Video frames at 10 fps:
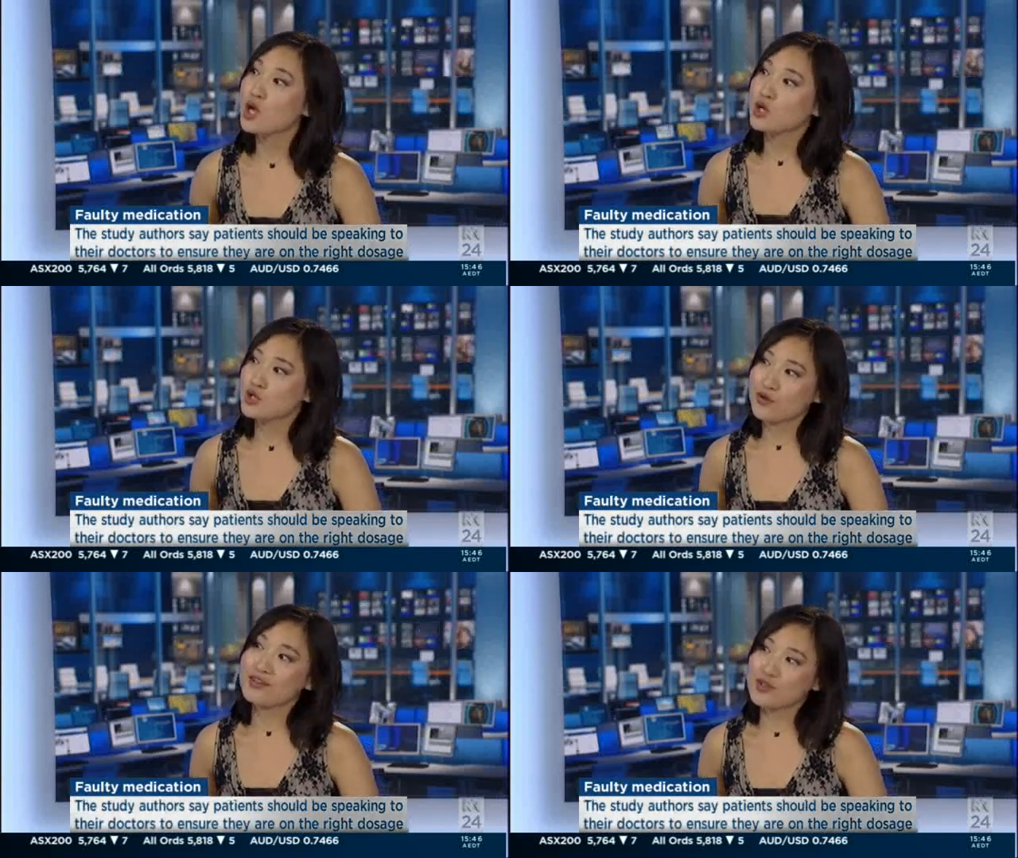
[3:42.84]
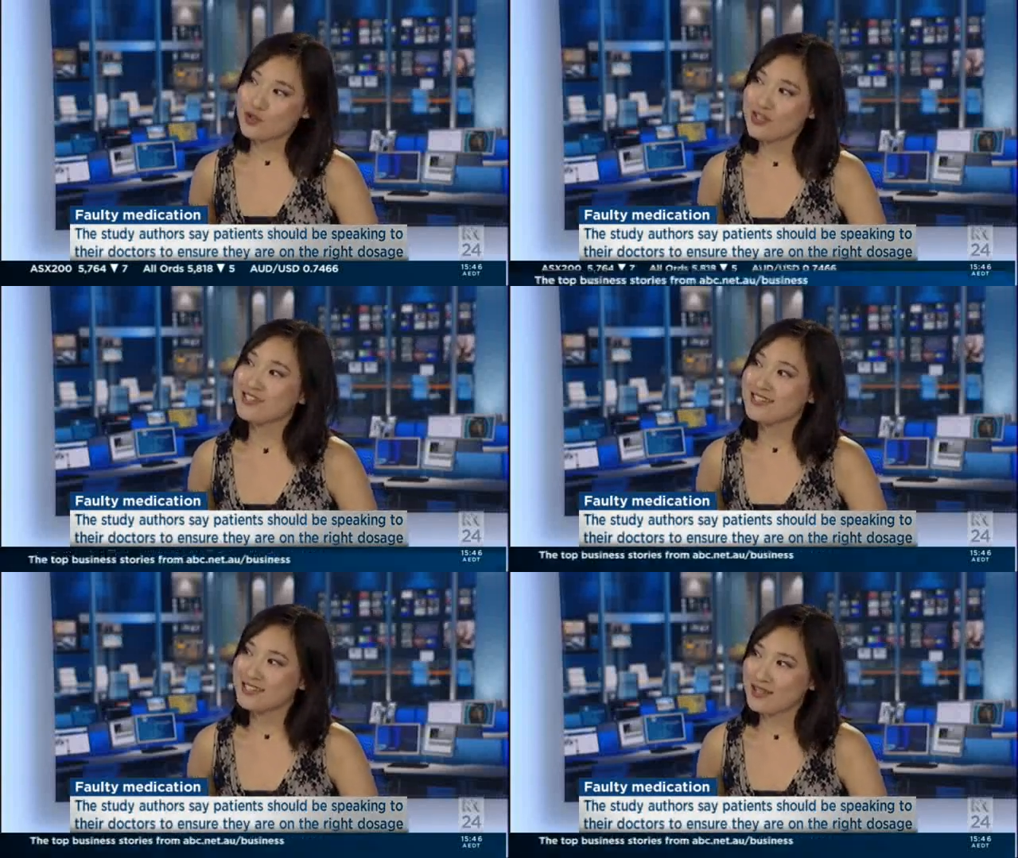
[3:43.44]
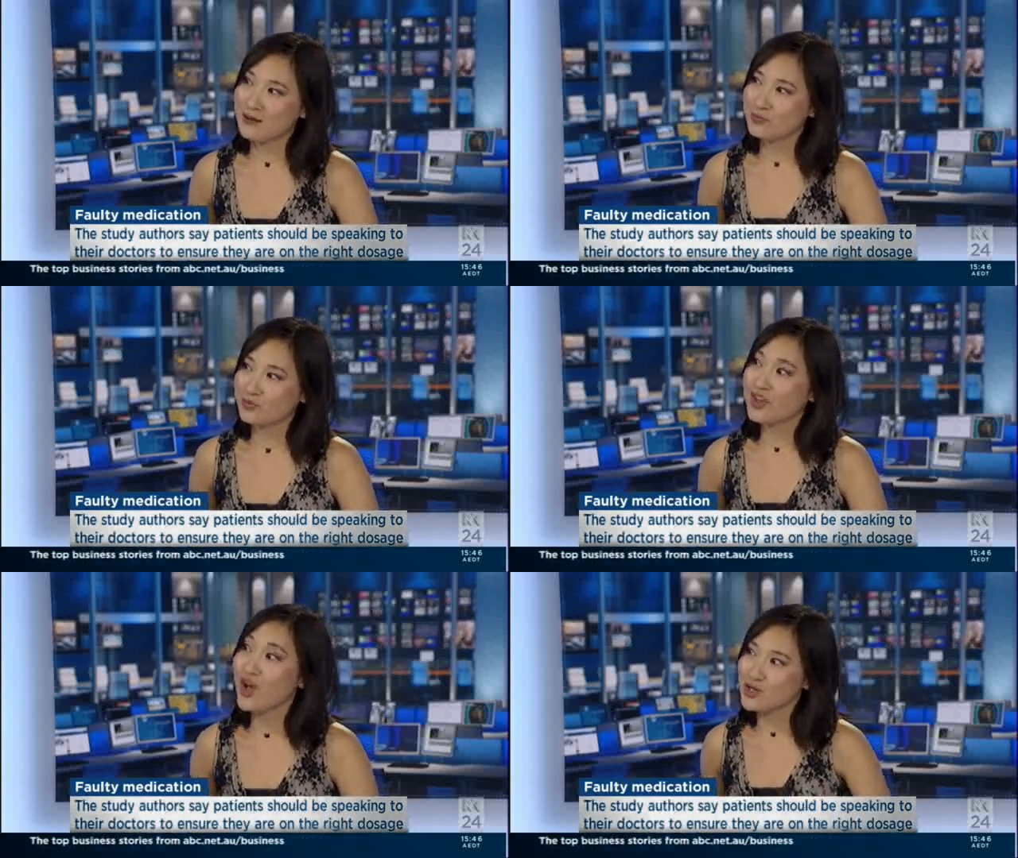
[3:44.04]
so there's certainly some
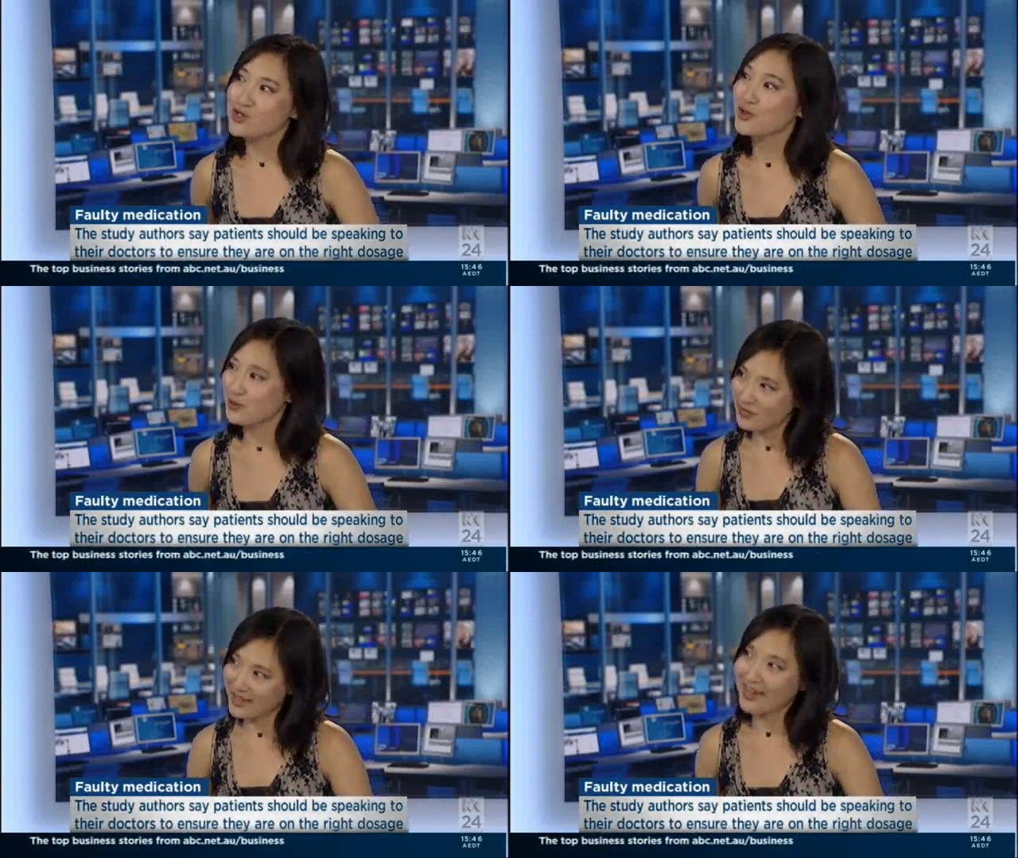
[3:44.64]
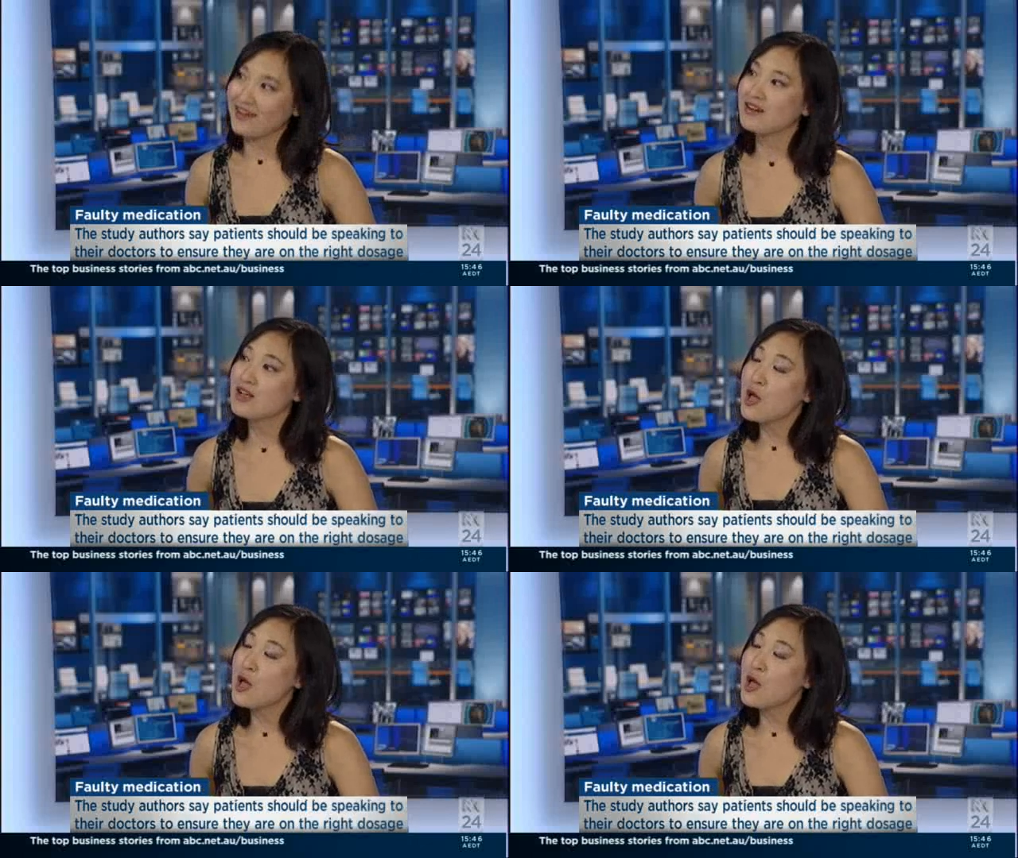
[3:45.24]
concern there,